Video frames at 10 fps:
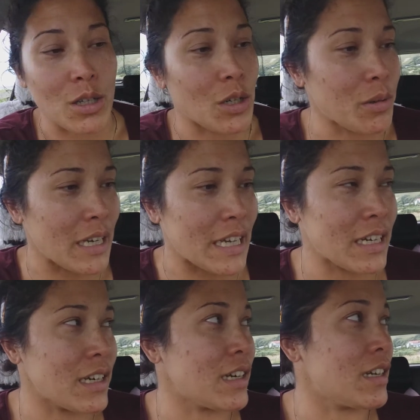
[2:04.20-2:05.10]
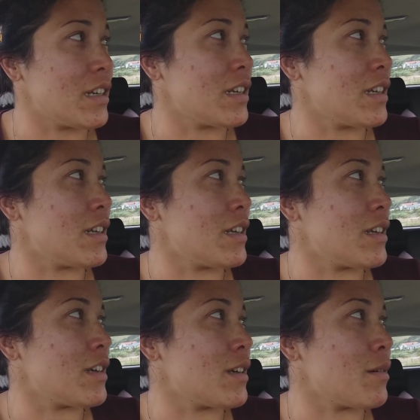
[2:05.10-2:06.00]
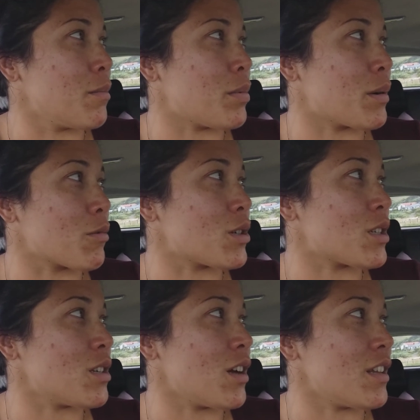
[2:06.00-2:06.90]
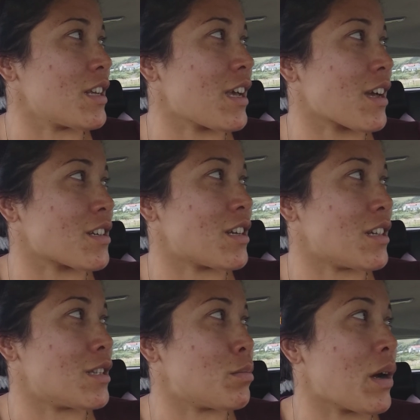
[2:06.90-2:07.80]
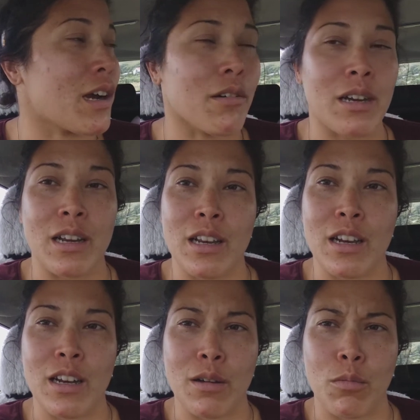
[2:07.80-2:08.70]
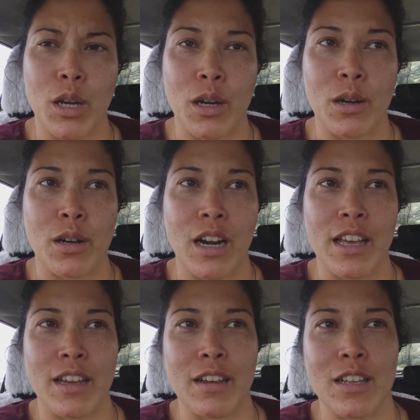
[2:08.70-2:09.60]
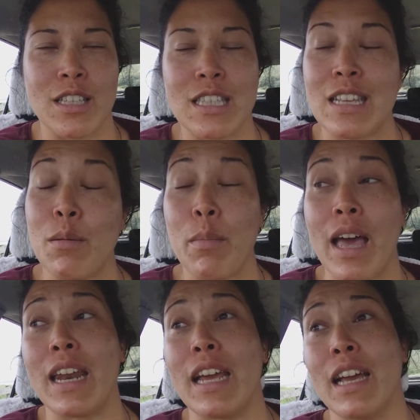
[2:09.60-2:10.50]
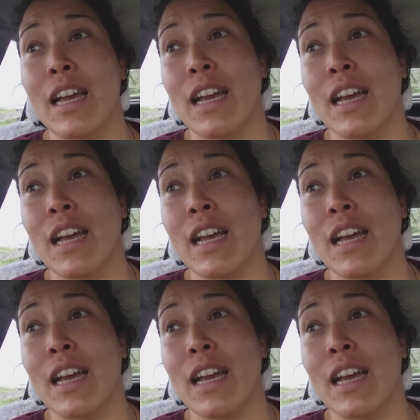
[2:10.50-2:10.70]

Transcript: all doing it, but we're just not like actually conspiring in a weird, like cinematic